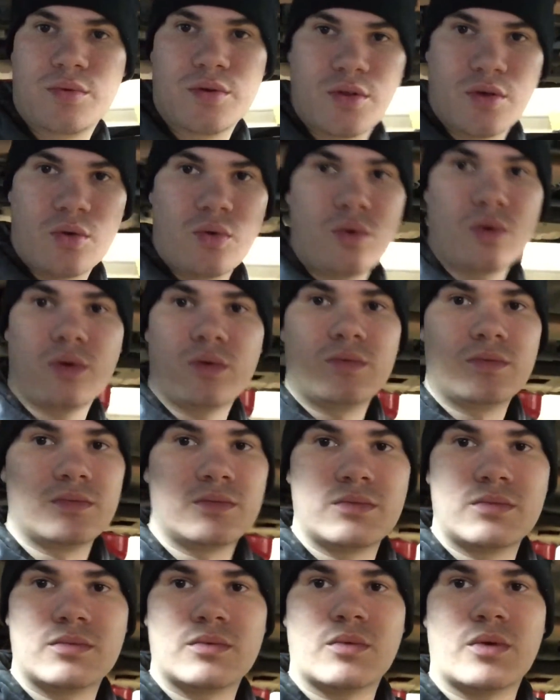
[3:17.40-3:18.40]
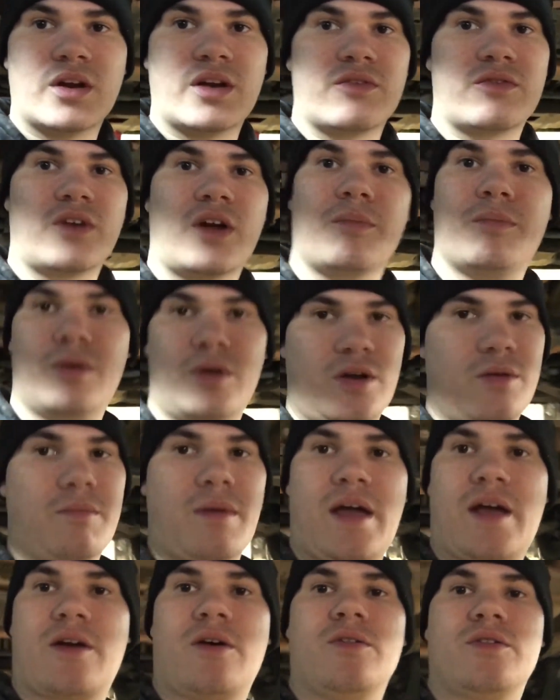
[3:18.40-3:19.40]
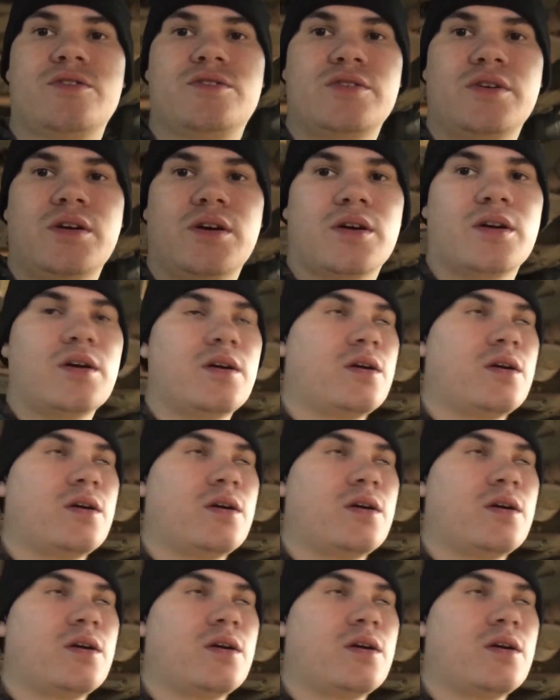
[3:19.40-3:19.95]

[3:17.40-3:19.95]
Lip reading: with oil whenever I put it back on the truck.